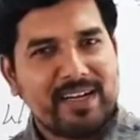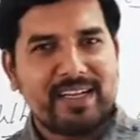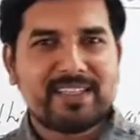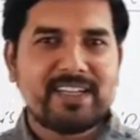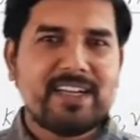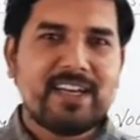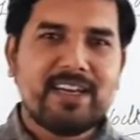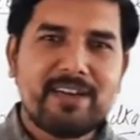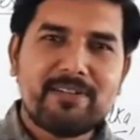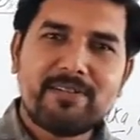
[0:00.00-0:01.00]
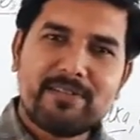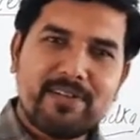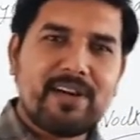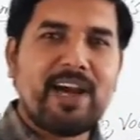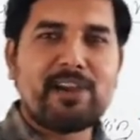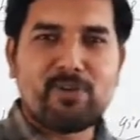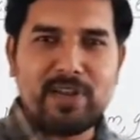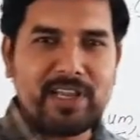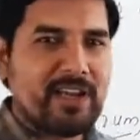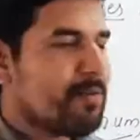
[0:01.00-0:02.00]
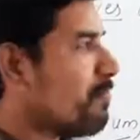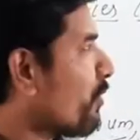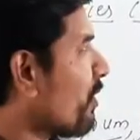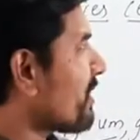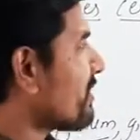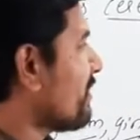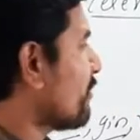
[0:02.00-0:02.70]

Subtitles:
distilled alcoholic products?